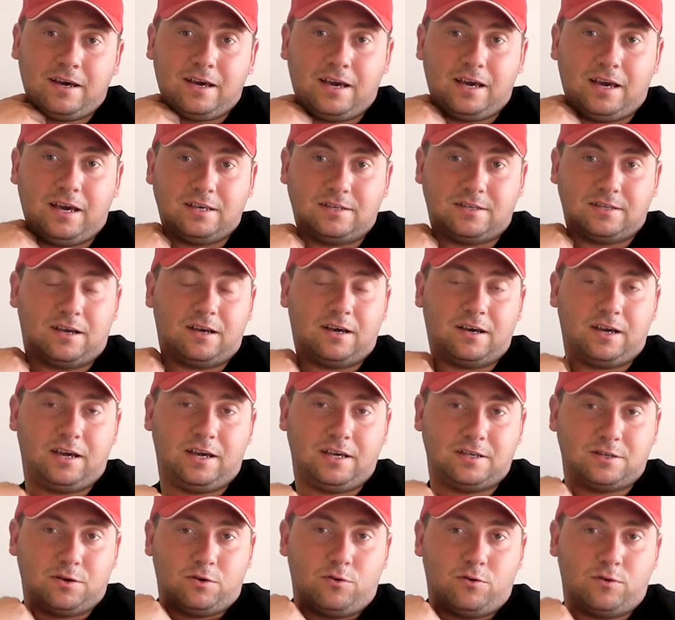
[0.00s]
He's a
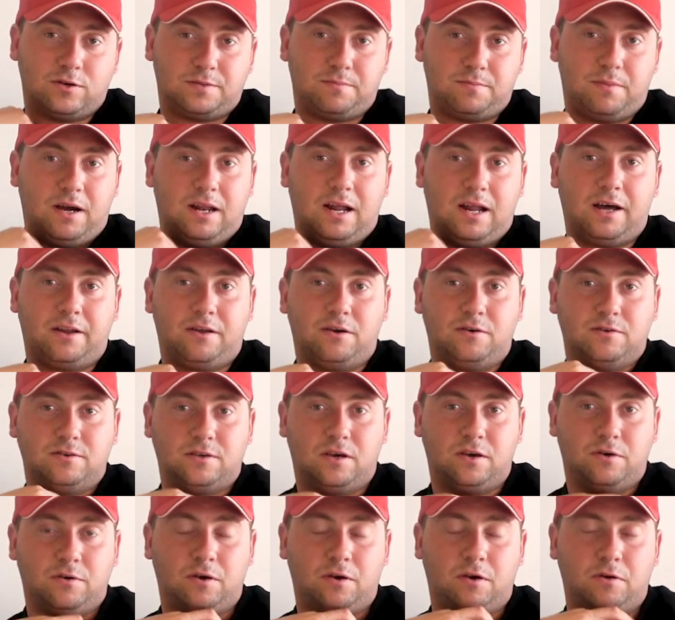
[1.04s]
horse, my lad,
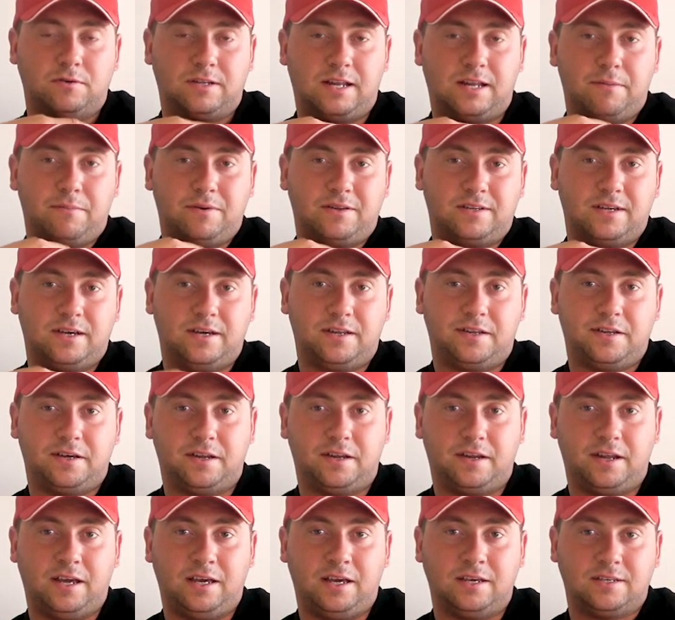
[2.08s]
who's limited,
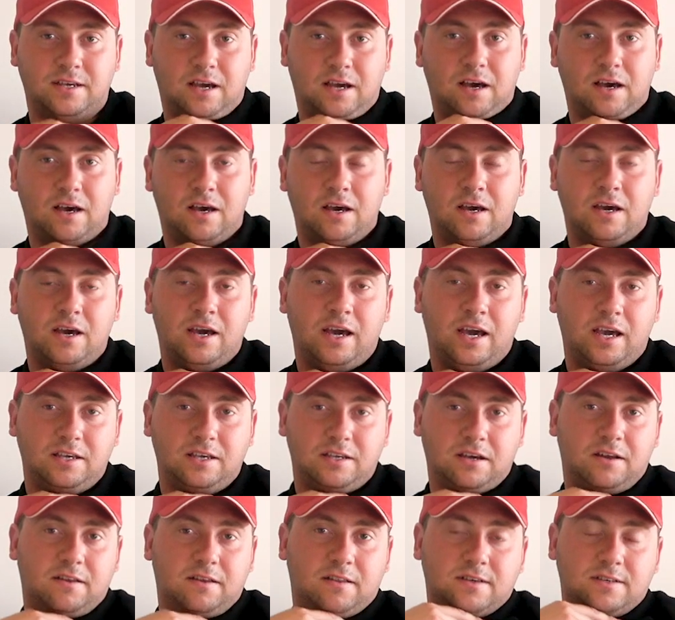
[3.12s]
and he's
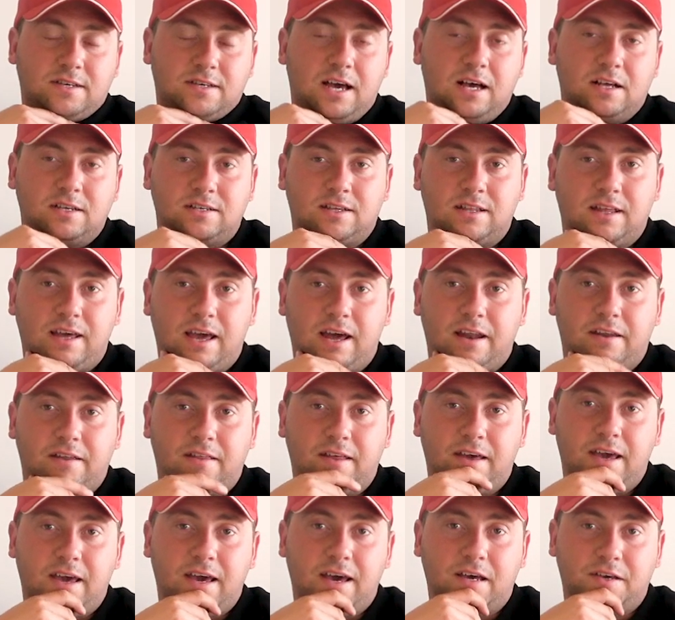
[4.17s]
going to the sales at the end of
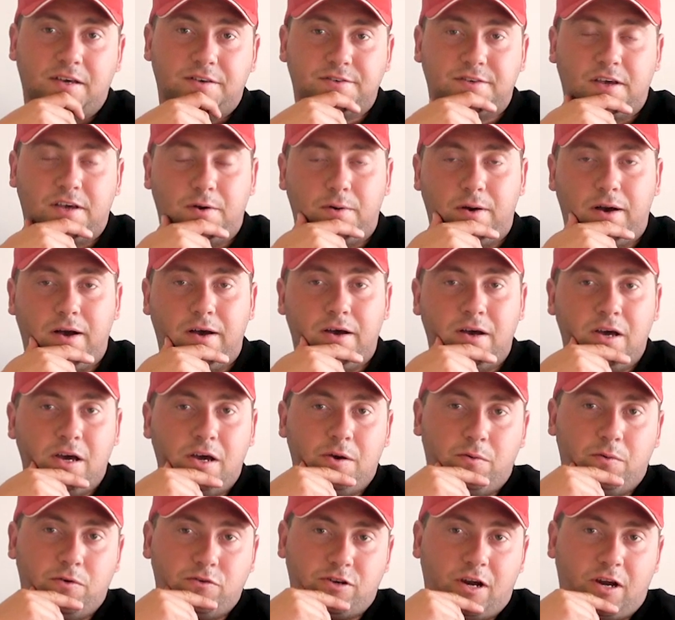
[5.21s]
the year.
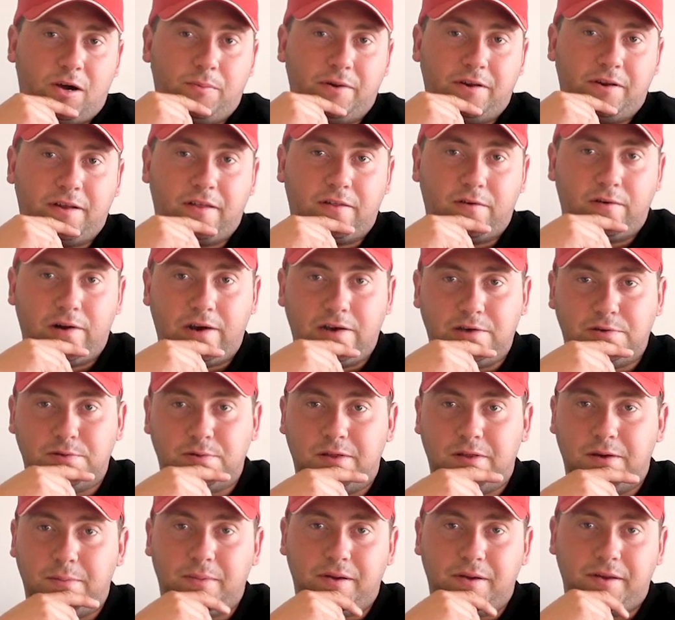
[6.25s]
So we'll try and win another race
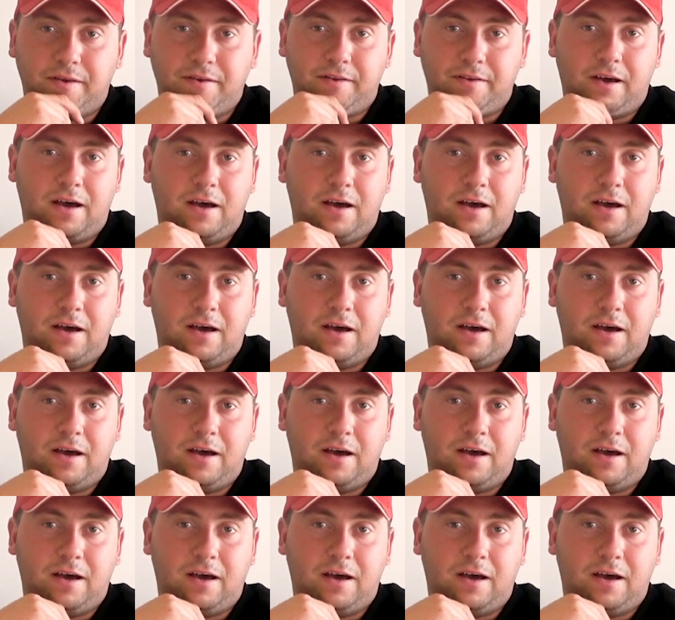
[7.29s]
with him, and